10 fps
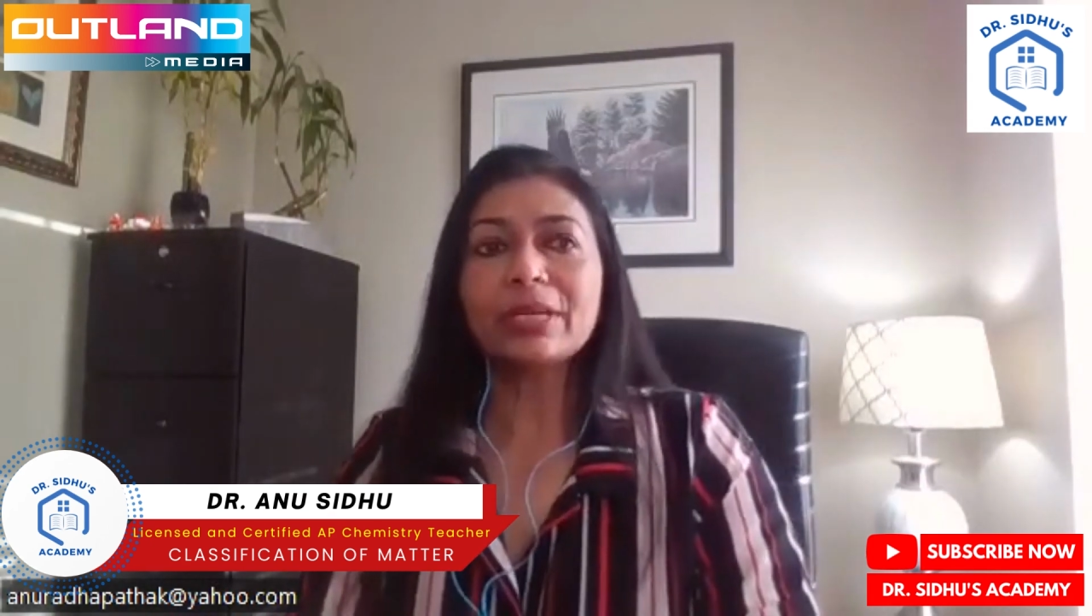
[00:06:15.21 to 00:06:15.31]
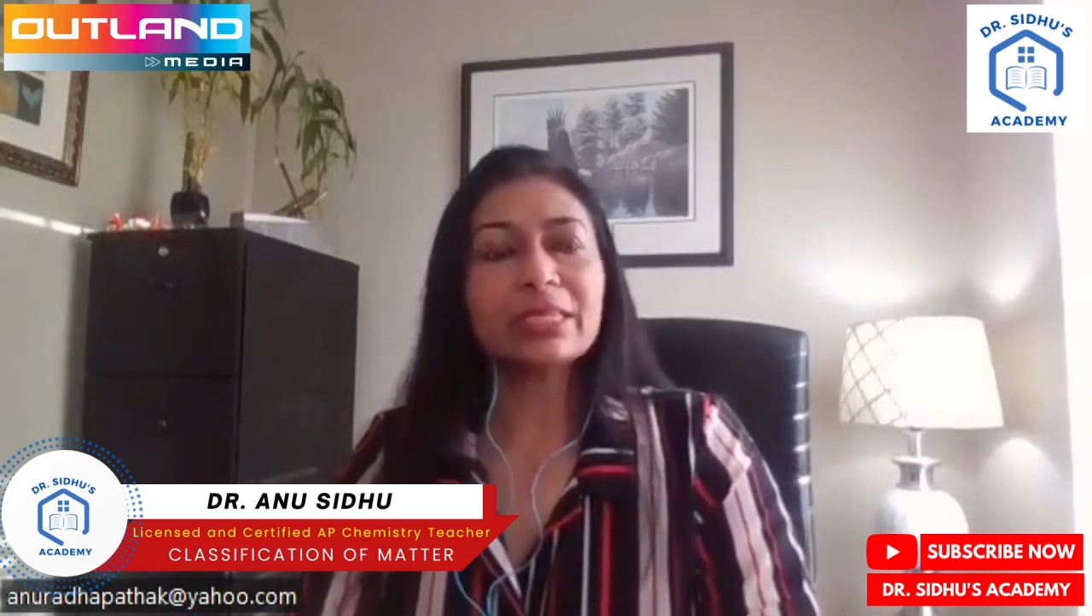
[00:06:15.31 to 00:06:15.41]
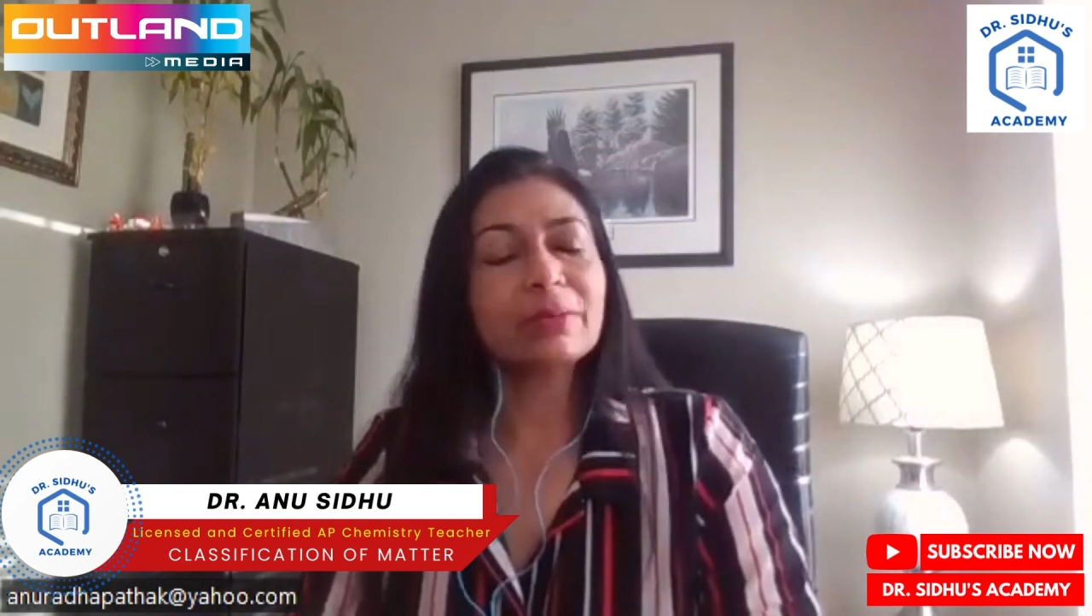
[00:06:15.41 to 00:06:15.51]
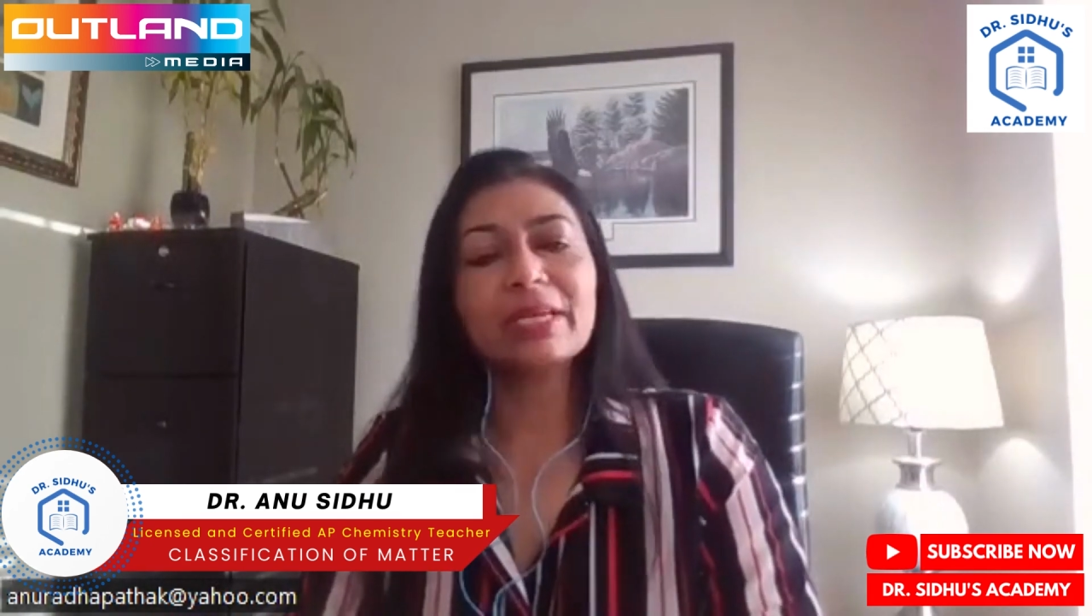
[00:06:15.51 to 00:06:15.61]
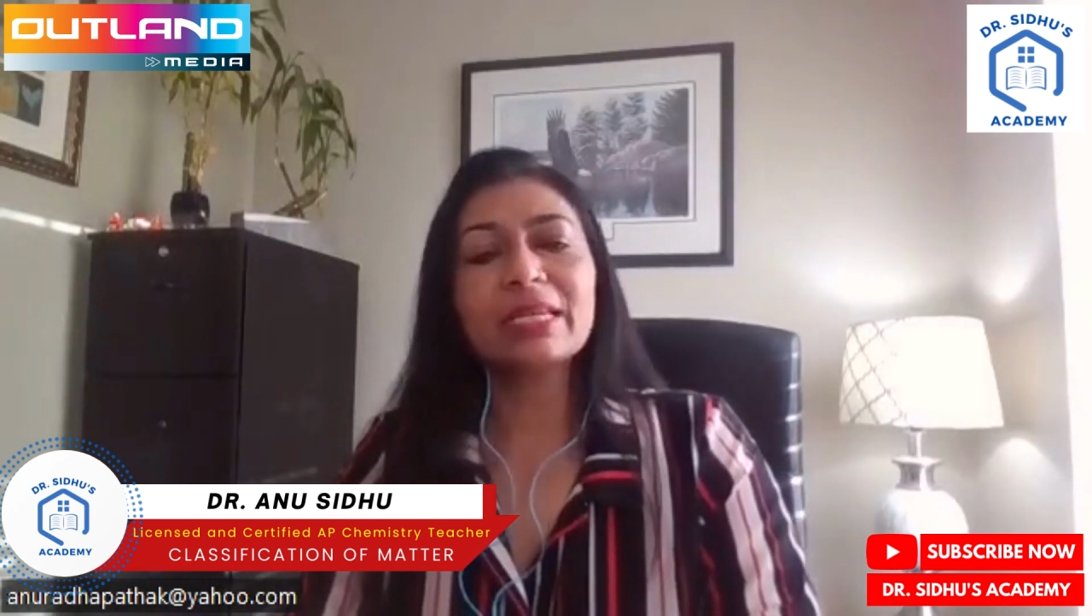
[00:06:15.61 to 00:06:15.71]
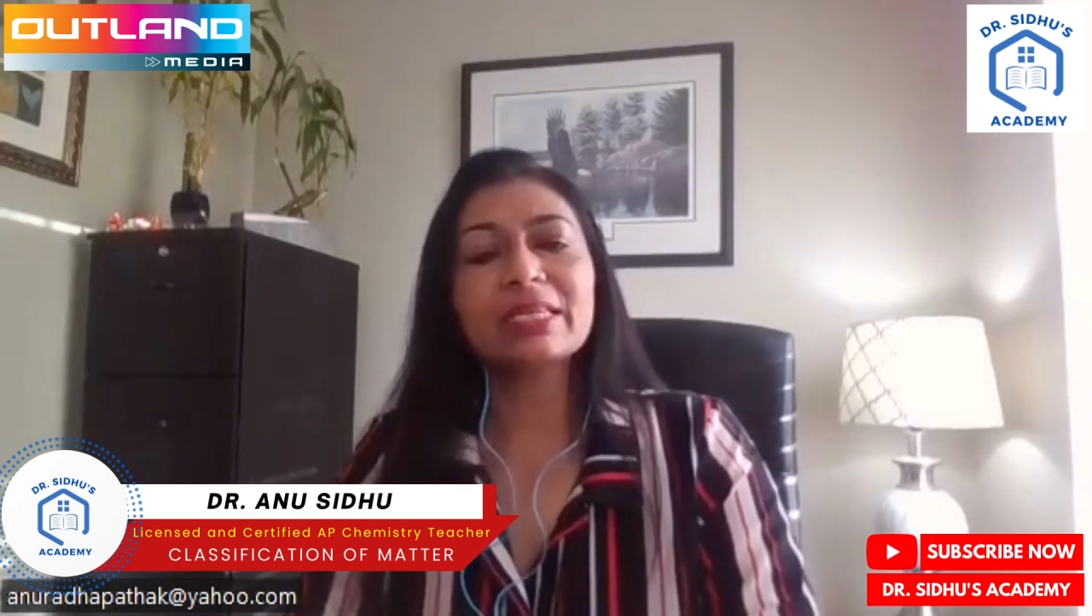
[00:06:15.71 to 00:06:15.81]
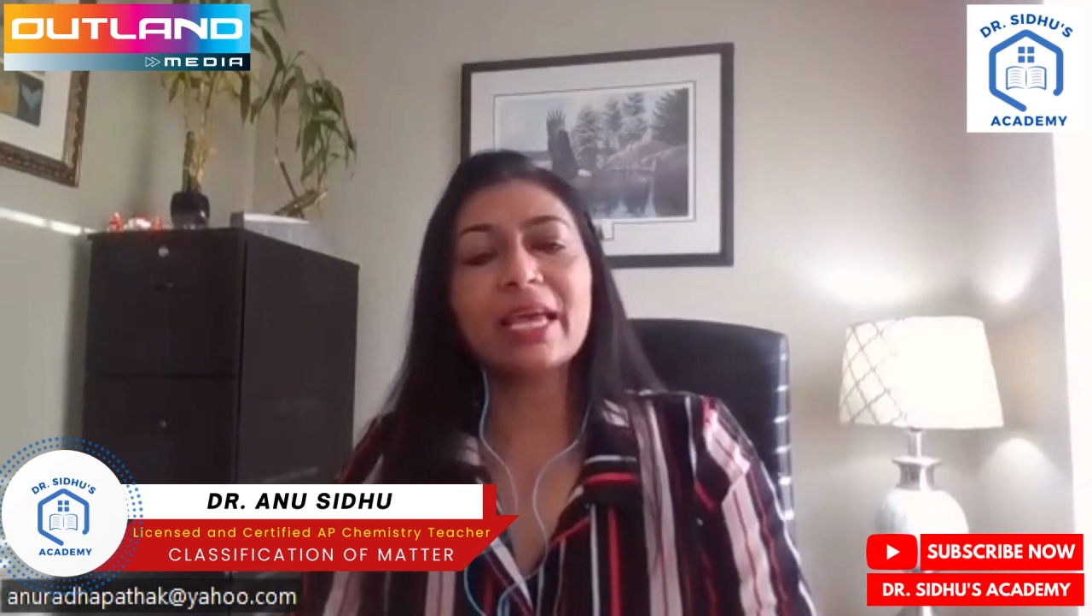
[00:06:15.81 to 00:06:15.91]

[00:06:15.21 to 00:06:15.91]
substance,